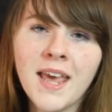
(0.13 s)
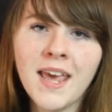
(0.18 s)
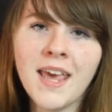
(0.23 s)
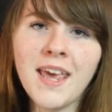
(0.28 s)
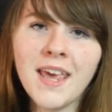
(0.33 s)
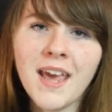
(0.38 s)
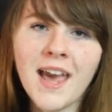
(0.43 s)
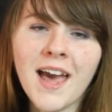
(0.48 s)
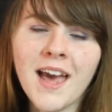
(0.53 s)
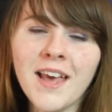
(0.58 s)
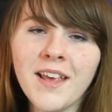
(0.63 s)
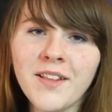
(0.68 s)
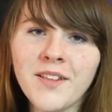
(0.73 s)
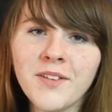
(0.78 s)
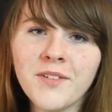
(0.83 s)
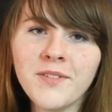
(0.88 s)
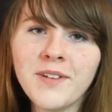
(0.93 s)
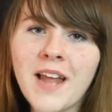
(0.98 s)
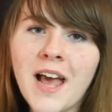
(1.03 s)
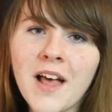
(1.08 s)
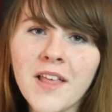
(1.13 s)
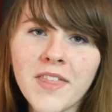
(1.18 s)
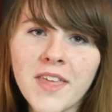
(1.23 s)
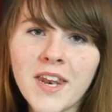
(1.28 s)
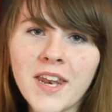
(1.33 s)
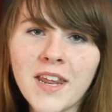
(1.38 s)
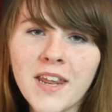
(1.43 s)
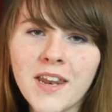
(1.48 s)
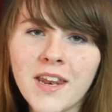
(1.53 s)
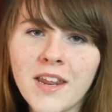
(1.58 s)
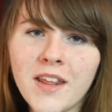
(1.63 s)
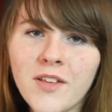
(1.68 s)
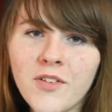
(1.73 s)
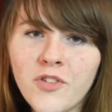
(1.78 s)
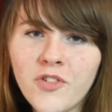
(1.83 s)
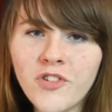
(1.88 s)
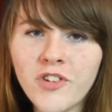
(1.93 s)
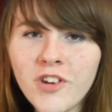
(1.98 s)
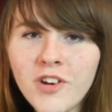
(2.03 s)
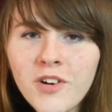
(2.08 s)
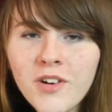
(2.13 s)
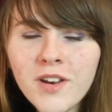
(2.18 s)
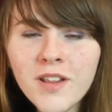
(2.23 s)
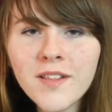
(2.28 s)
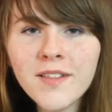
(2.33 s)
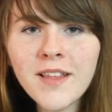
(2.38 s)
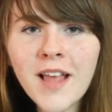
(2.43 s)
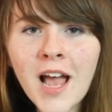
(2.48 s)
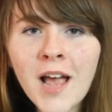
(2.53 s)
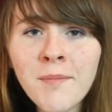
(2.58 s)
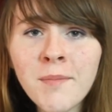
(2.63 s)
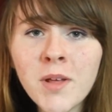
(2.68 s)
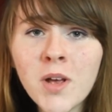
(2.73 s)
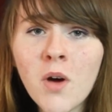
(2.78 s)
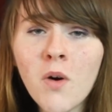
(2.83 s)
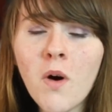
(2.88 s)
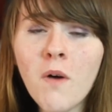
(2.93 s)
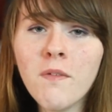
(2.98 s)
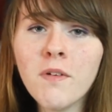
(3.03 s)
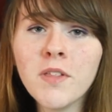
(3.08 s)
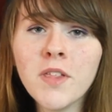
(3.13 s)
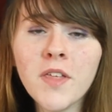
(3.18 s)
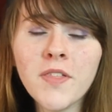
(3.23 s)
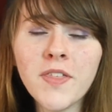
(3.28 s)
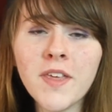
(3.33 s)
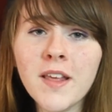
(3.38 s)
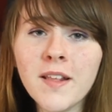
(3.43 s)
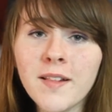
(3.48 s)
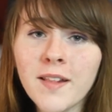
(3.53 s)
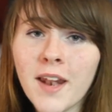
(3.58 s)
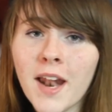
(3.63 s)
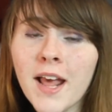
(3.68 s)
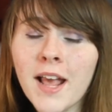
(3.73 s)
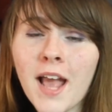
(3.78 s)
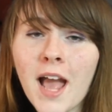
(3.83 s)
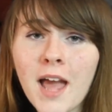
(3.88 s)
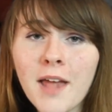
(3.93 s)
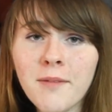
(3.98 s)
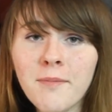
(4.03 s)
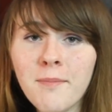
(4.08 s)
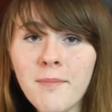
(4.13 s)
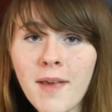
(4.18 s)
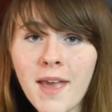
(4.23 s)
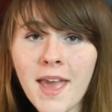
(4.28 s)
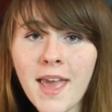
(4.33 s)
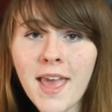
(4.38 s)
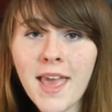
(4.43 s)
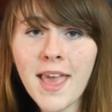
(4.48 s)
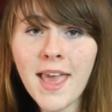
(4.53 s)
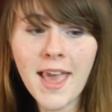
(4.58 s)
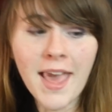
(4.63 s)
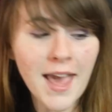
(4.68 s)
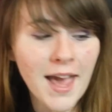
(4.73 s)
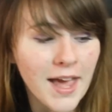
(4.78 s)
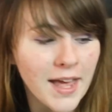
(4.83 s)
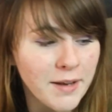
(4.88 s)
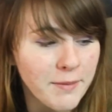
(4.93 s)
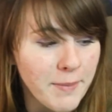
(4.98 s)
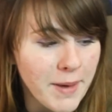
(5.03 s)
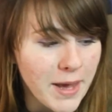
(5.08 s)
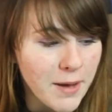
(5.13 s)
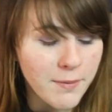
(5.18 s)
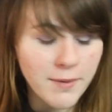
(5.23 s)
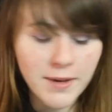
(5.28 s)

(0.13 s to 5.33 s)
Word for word: Hey guys, so now that it is June, it's time to go over the things that I got in May and May